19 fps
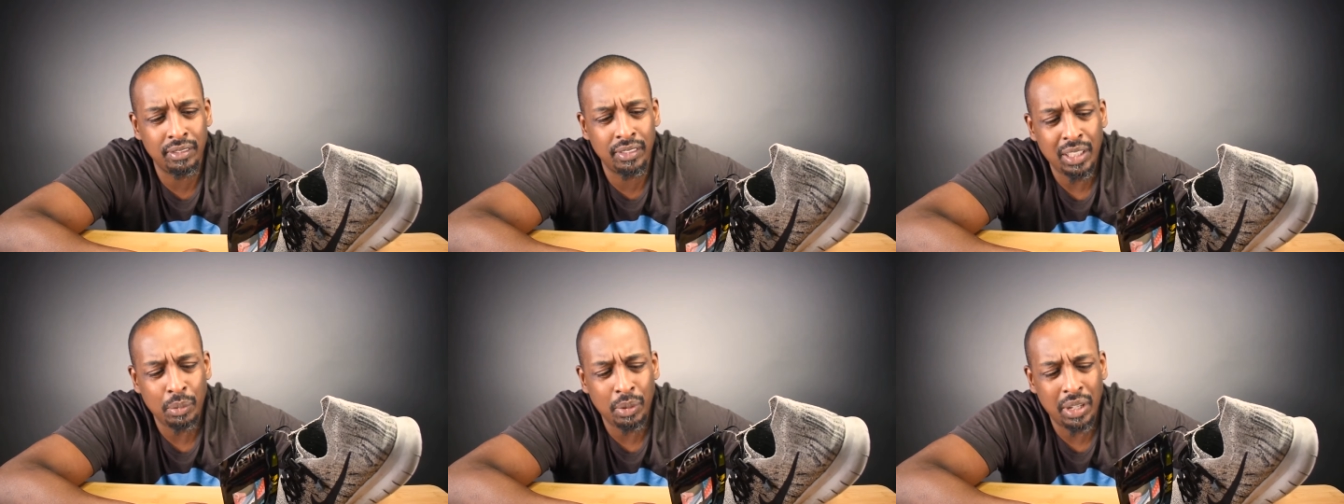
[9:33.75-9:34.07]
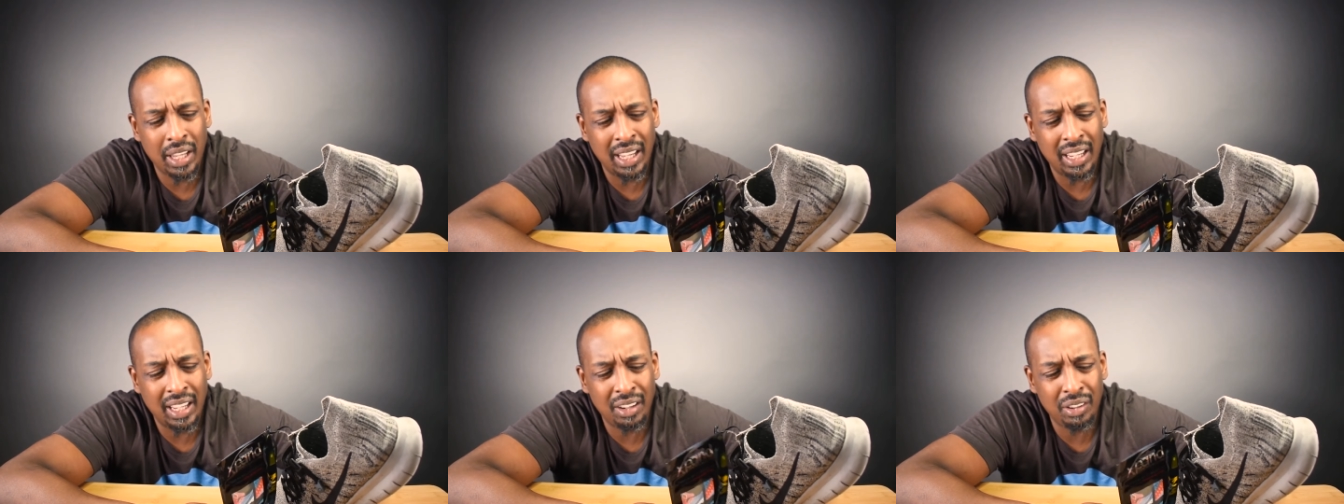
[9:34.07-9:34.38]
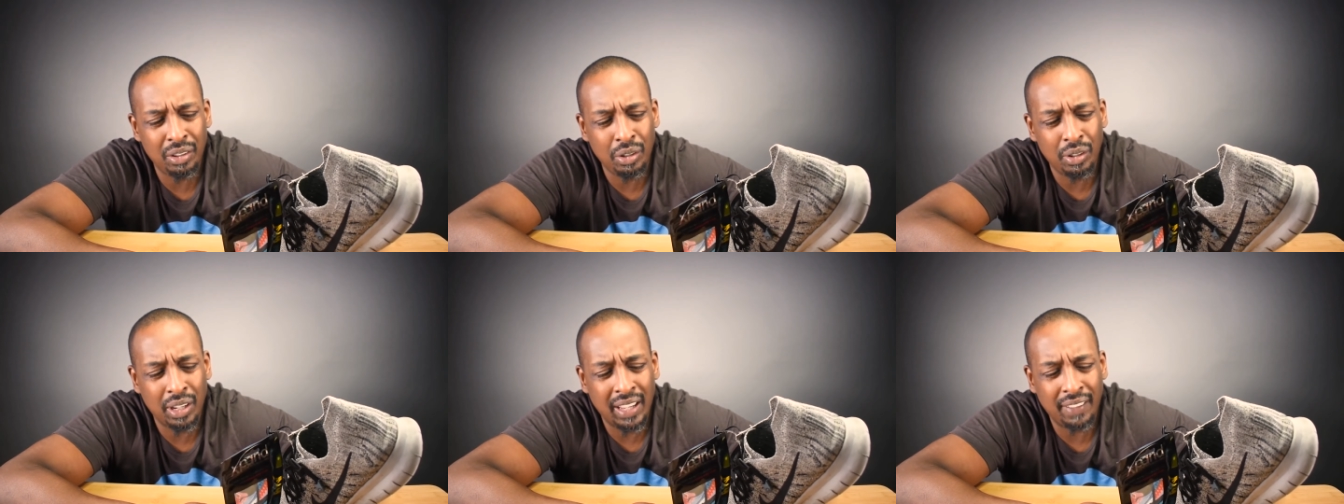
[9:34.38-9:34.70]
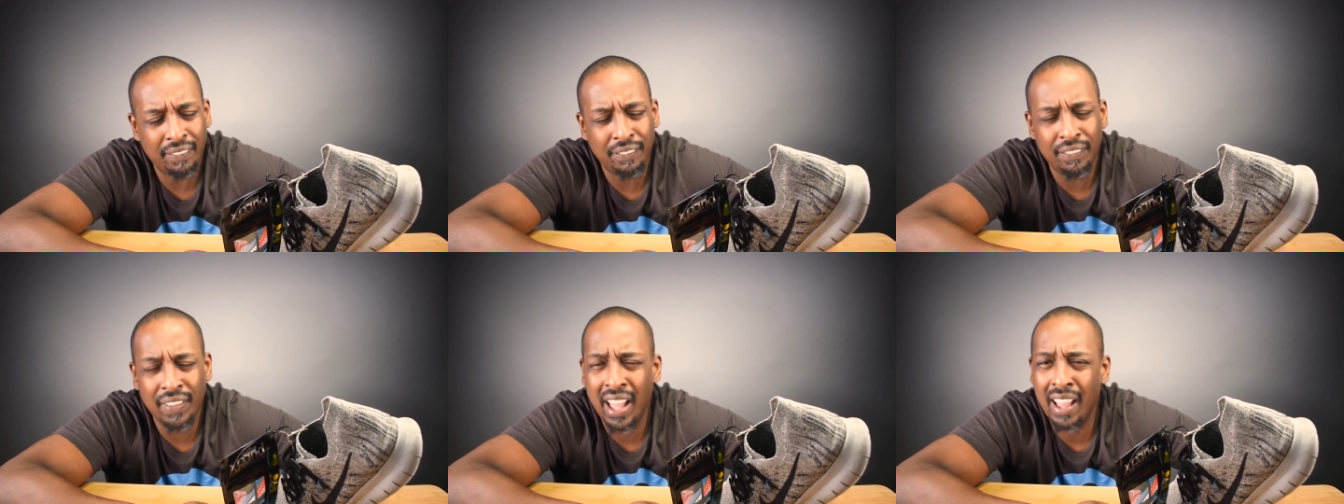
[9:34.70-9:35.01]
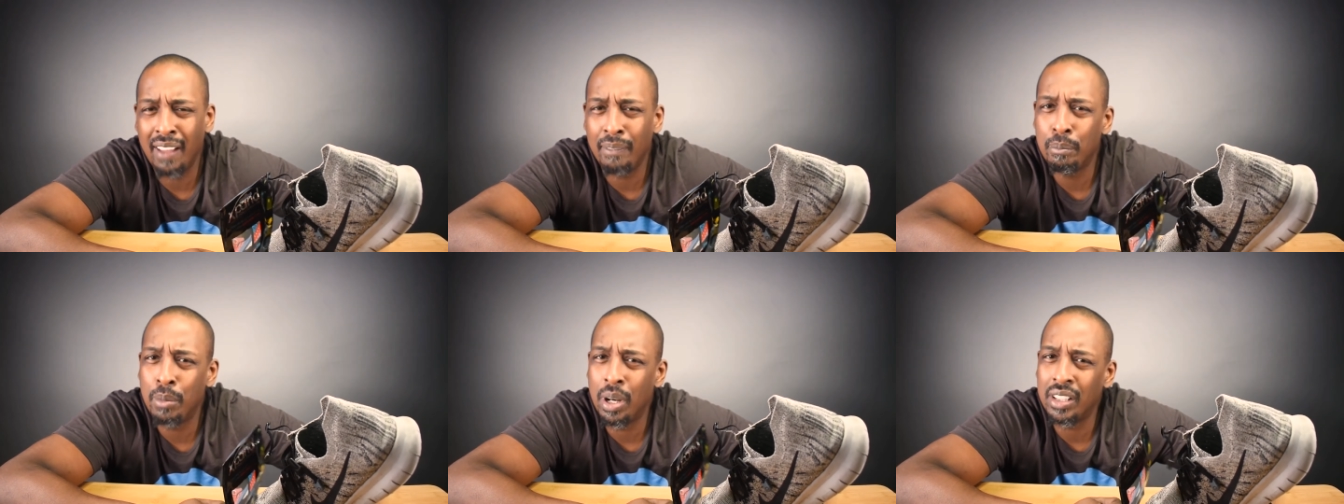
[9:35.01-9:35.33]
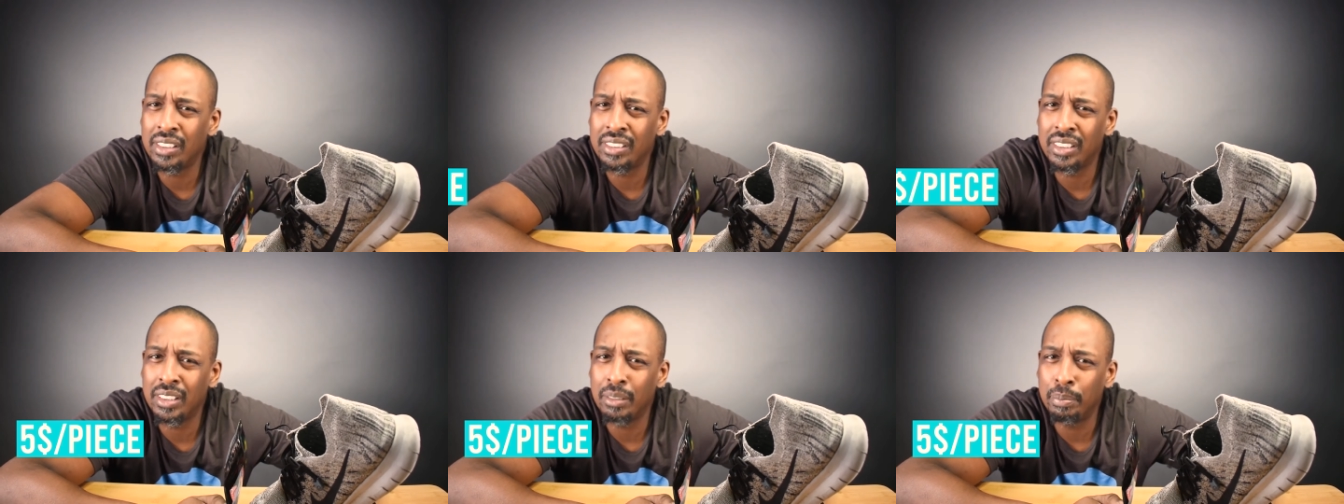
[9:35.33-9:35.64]
they were
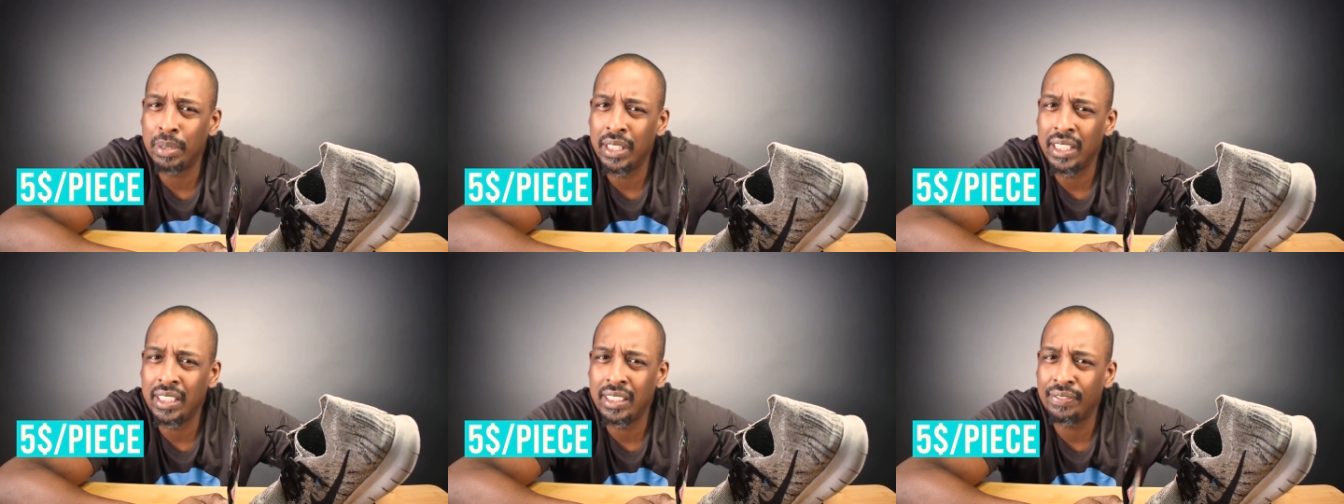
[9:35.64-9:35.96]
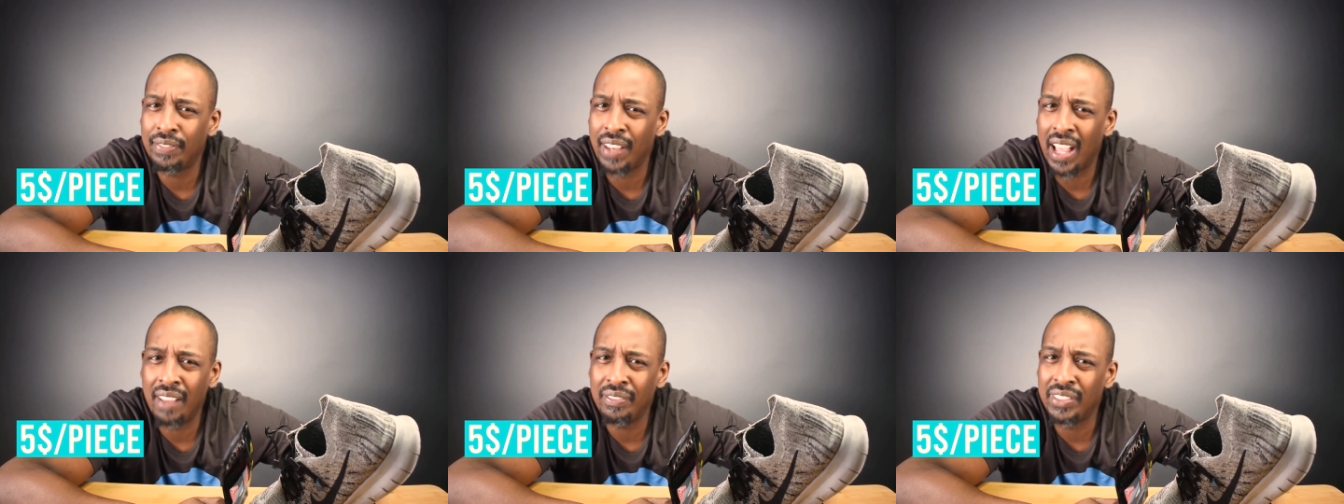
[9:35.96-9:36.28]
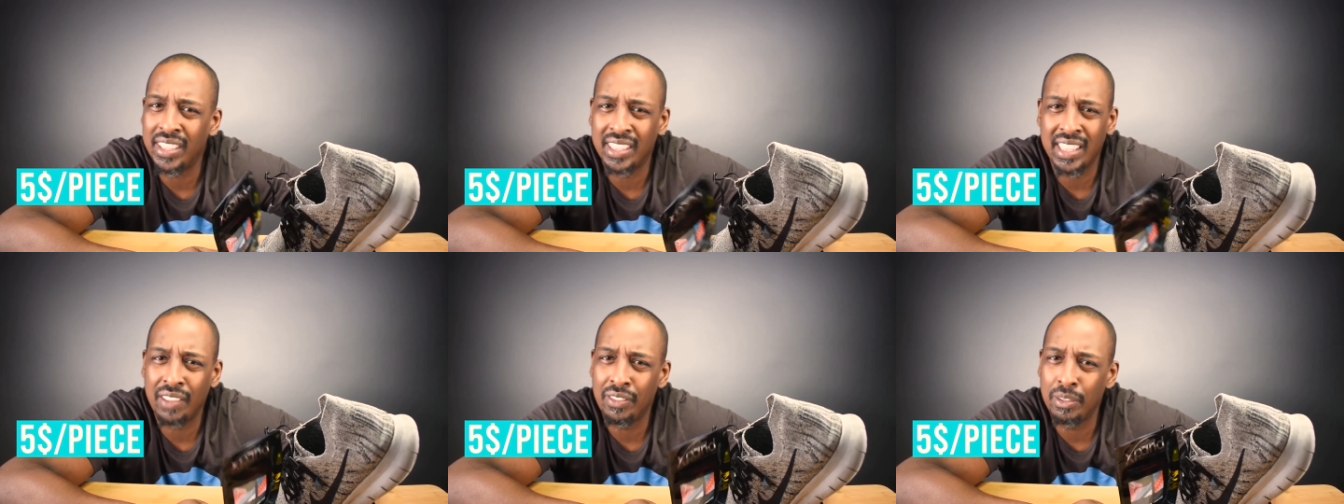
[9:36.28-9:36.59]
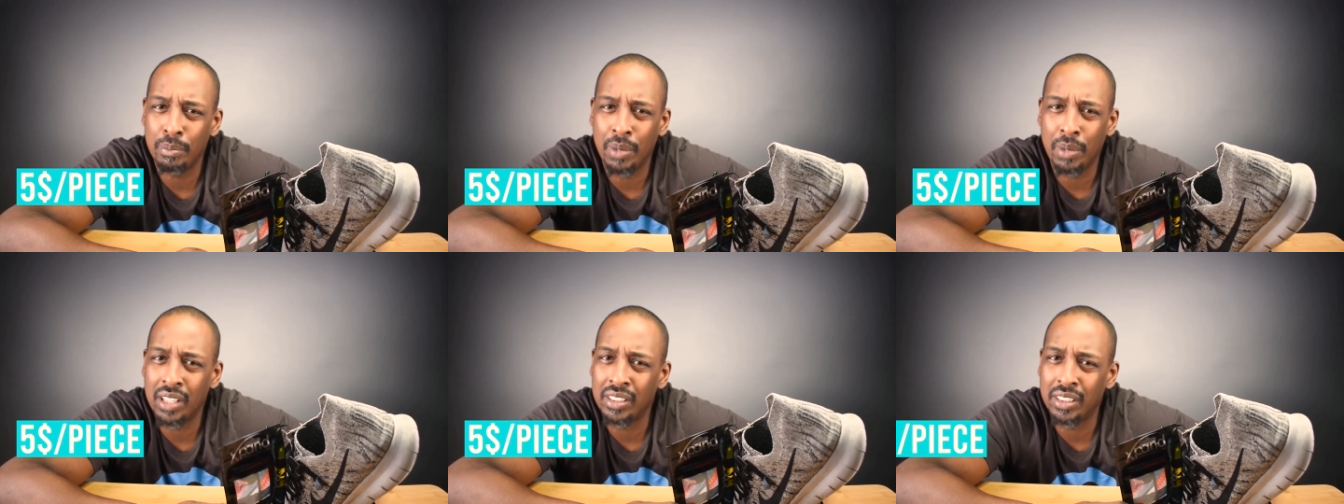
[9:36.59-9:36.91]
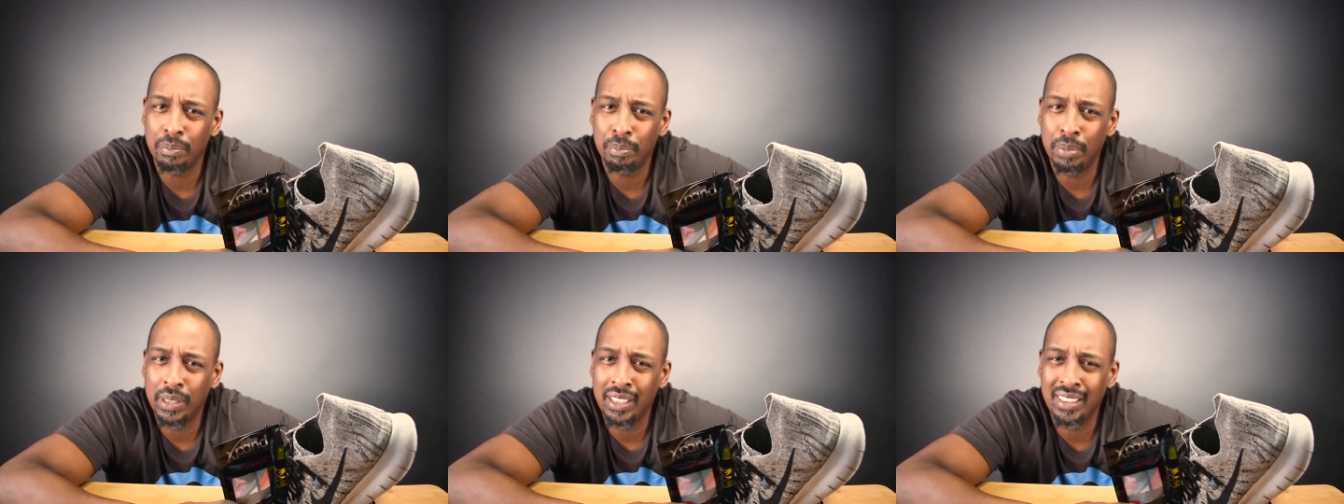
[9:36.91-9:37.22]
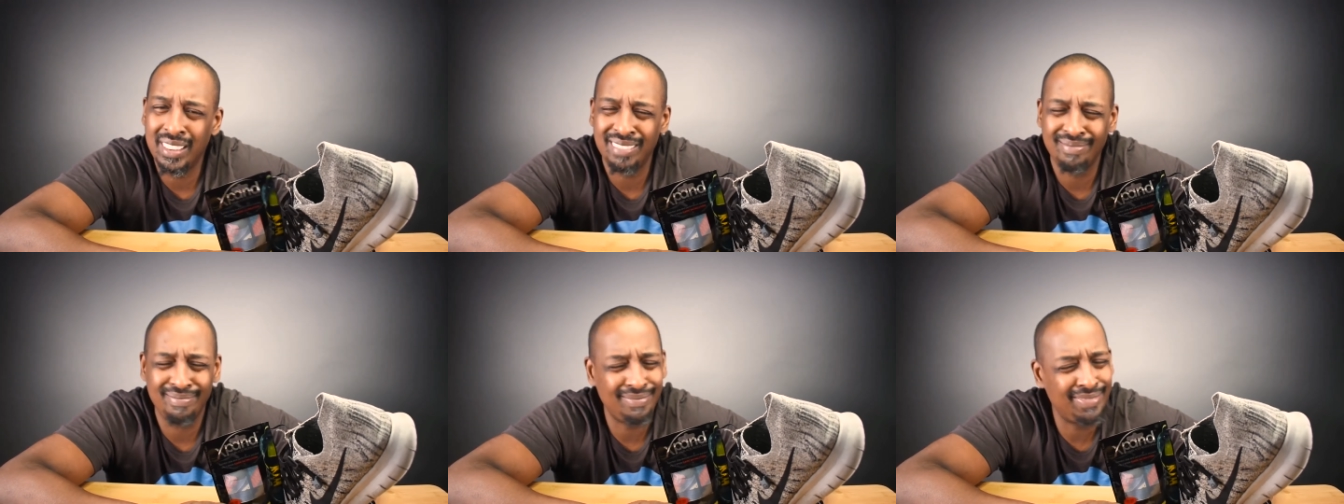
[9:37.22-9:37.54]
$5 a piece, $5 to $7 a
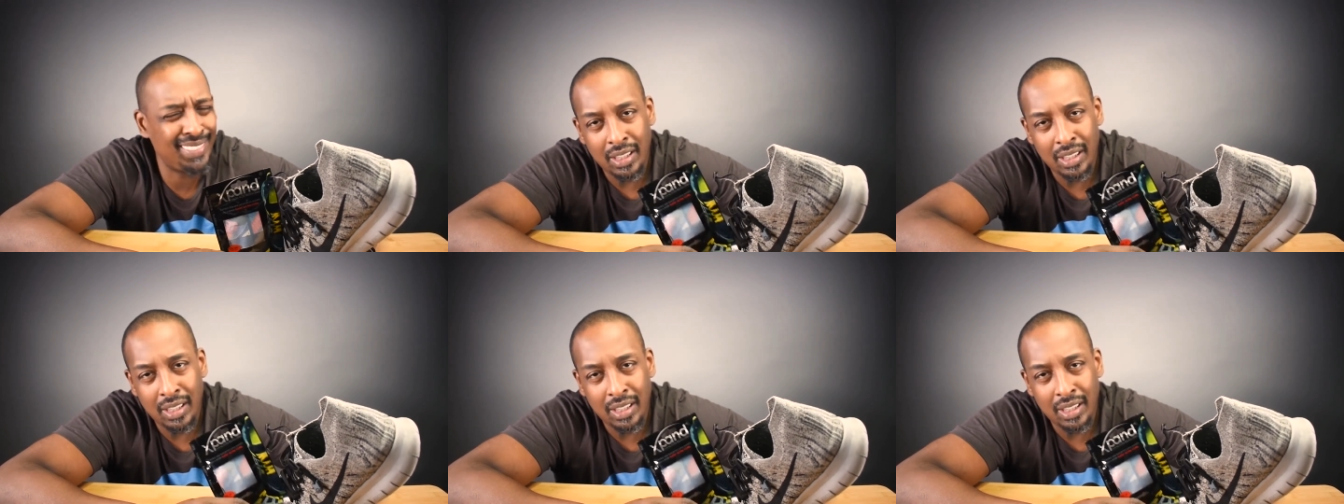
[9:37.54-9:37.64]
piece.